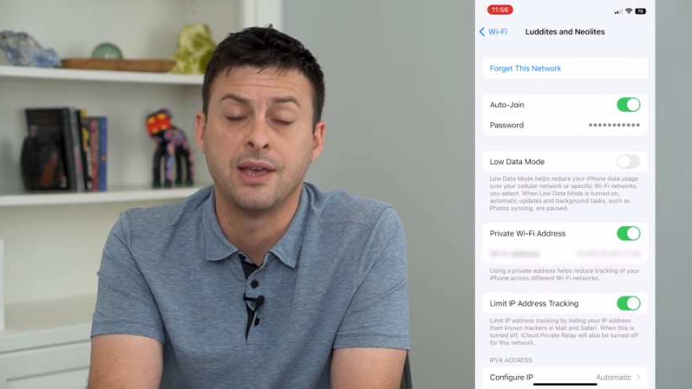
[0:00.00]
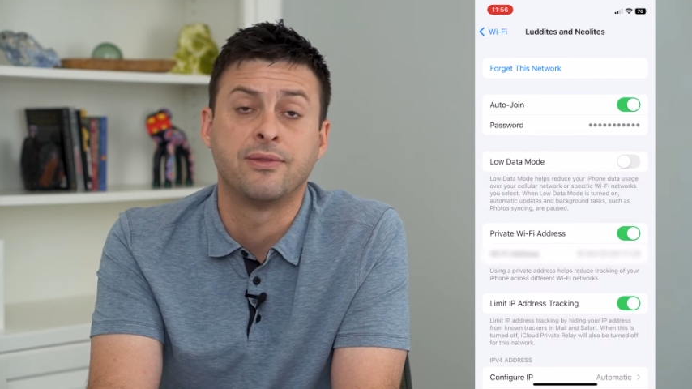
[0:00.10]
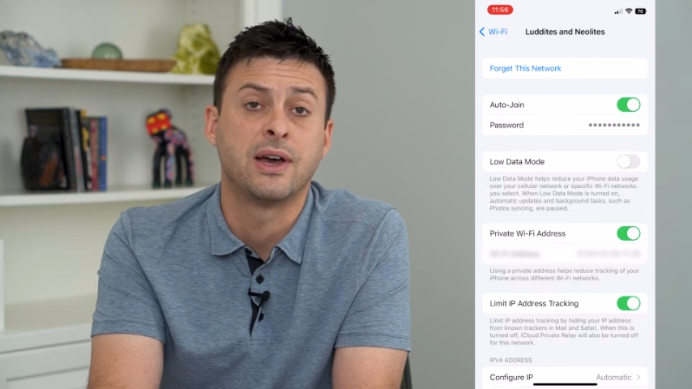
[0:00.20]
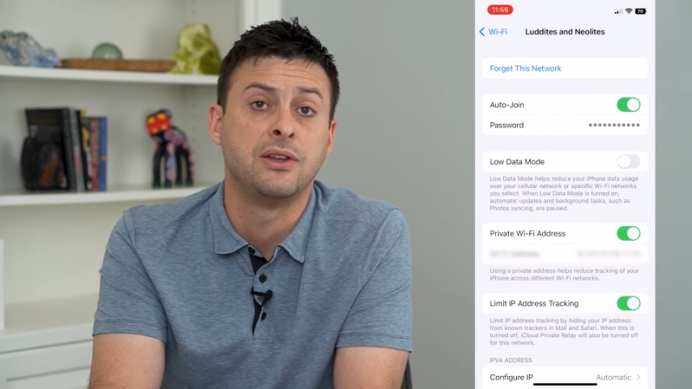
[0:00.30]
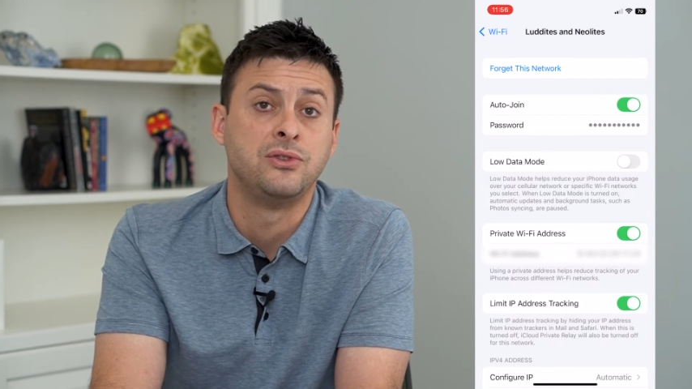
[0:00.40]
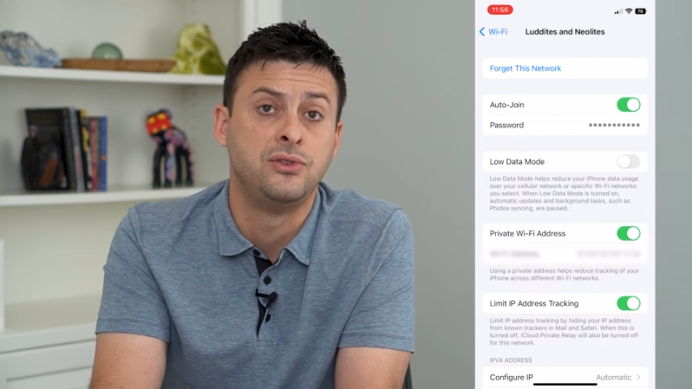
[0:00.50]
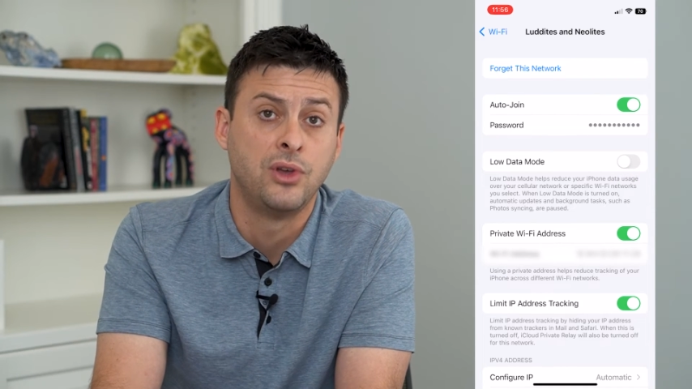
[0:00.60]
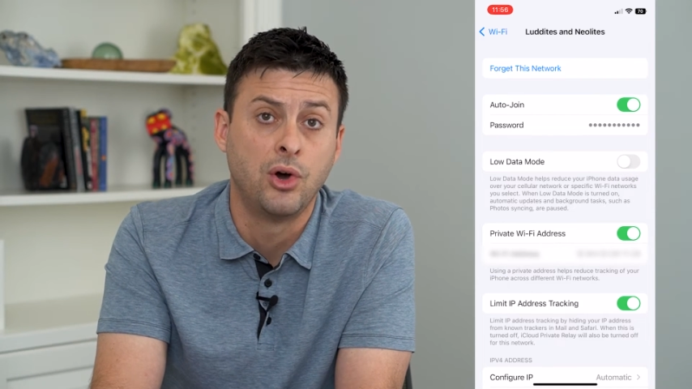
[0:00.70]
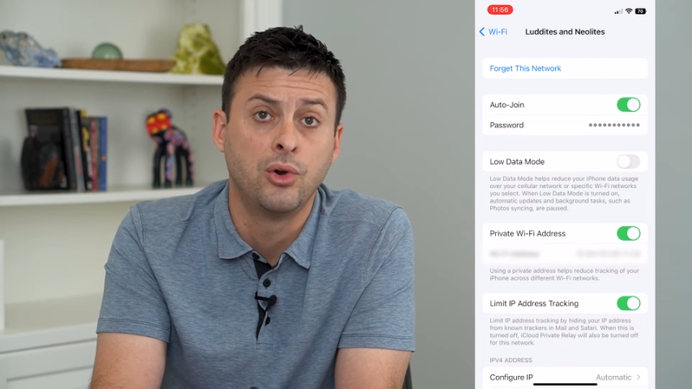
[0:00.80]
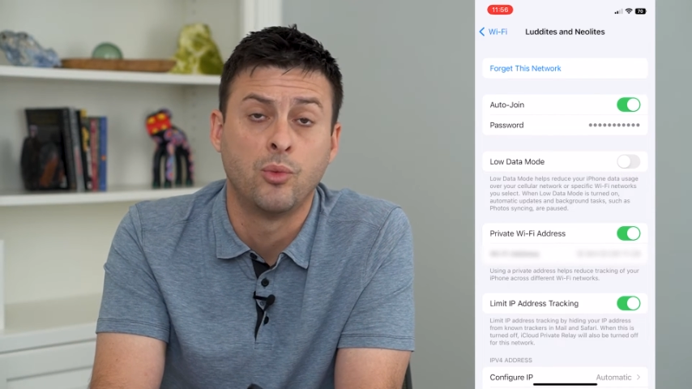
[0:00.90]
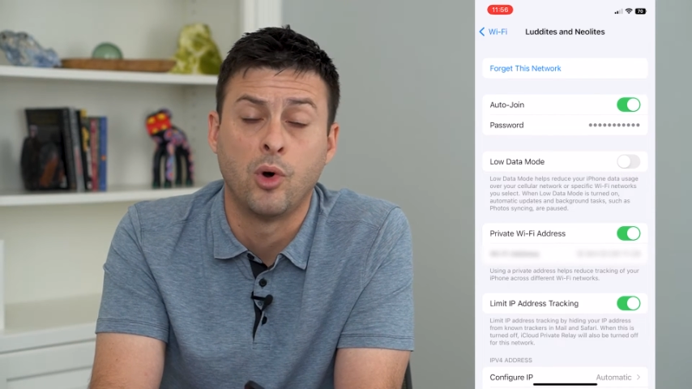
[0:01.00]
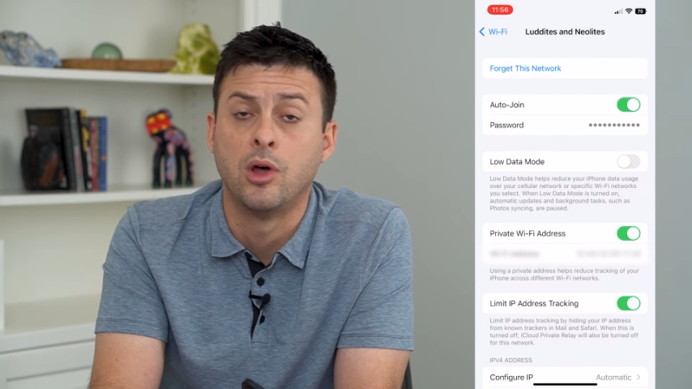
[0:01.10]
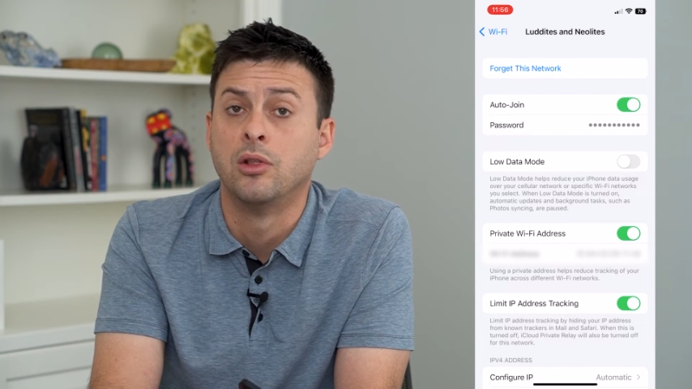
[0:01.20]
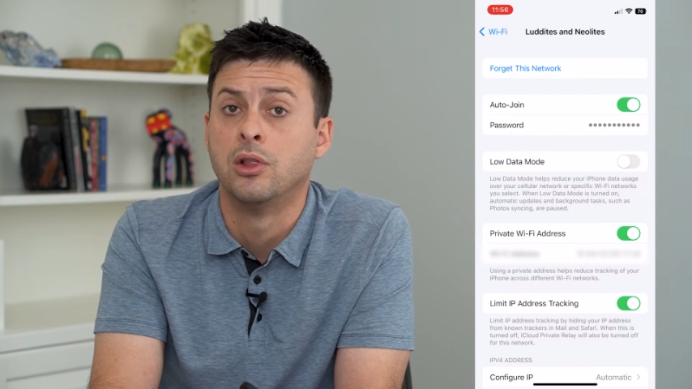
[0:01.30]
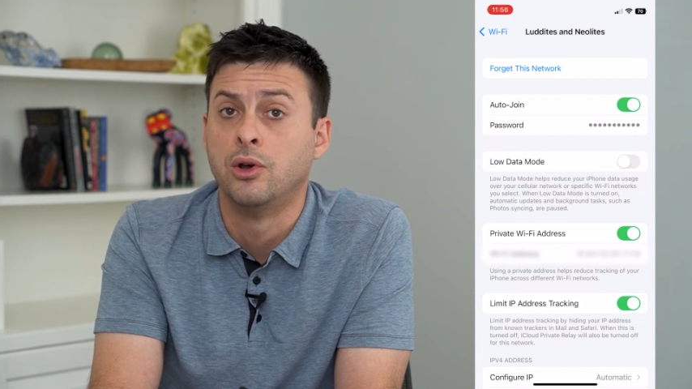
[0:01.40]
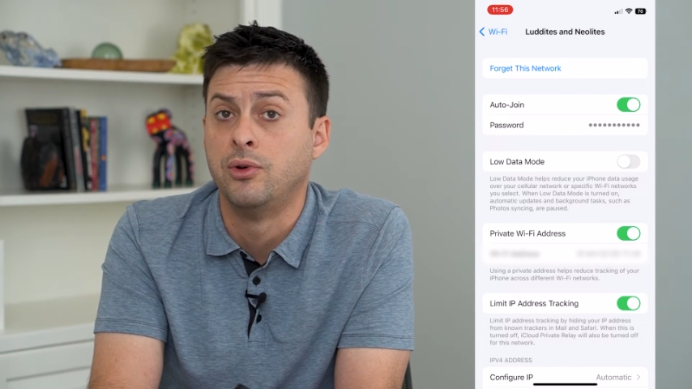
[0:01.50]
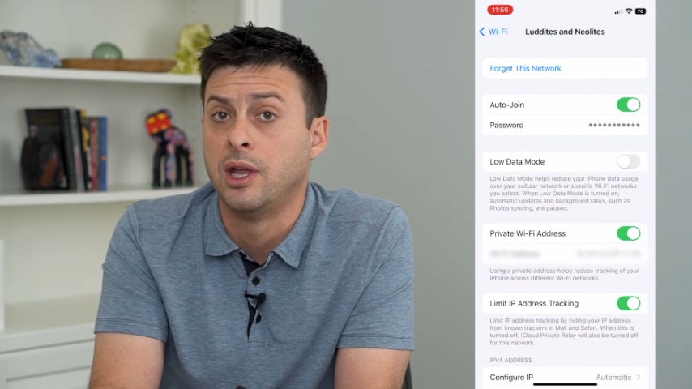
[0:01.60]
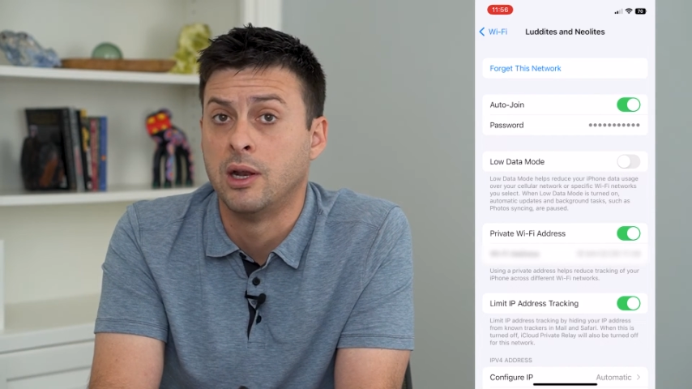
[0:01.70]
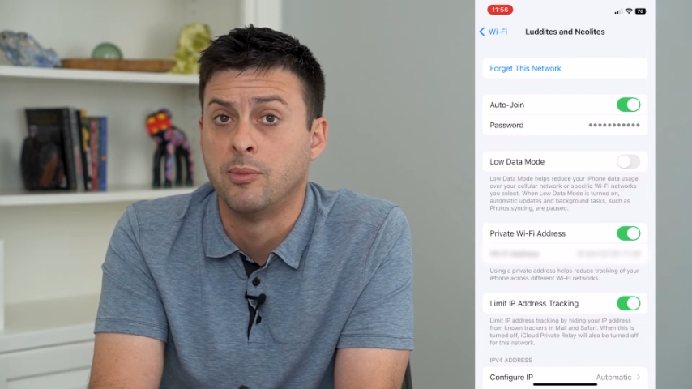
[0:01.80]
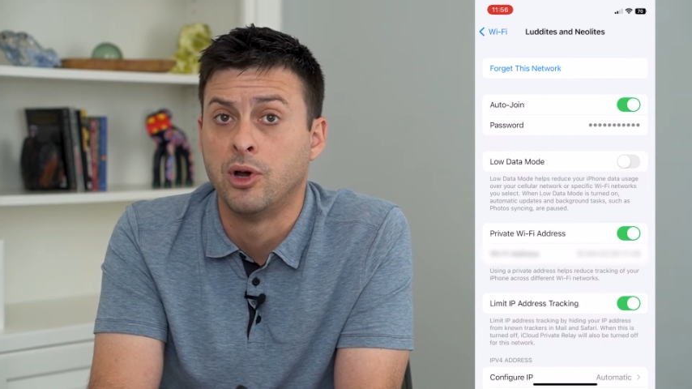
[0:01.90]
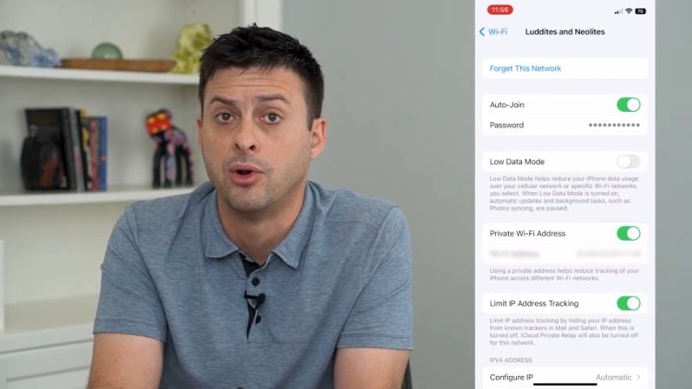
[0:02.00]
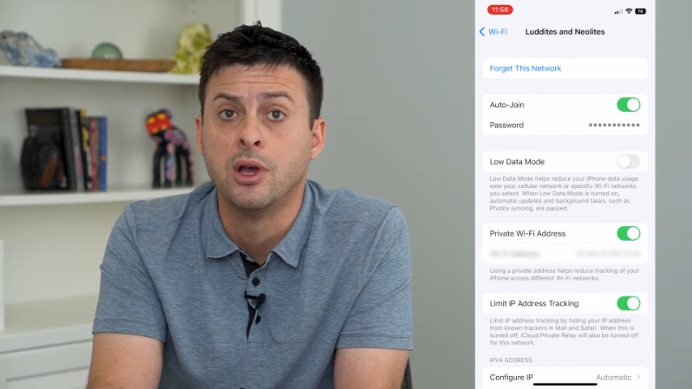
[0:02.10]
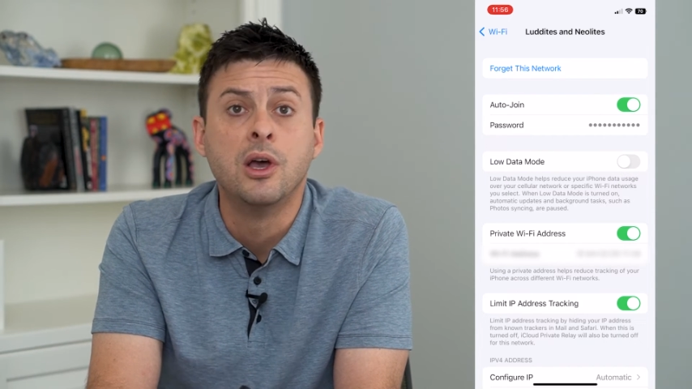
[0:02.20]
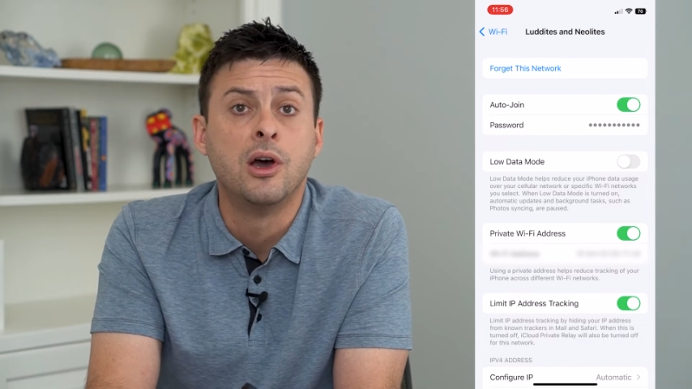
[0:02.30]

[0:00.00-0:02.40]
if I don't want low data mode